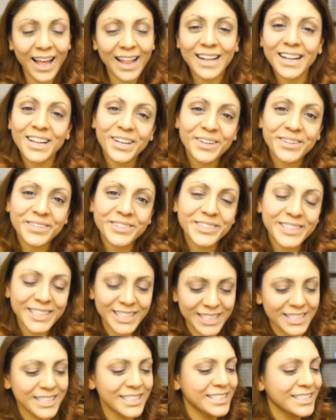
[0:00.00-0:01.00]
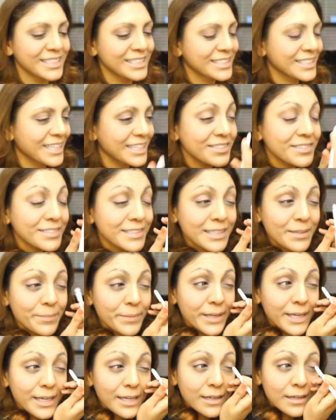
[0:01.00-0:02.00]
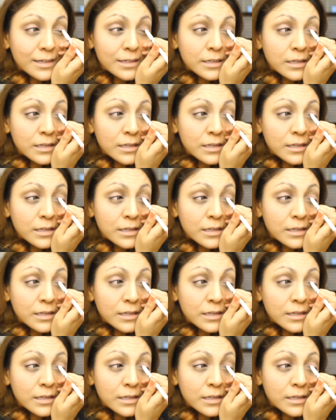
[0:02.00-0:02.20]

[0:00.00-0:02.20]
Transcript: Hello. Can you see me?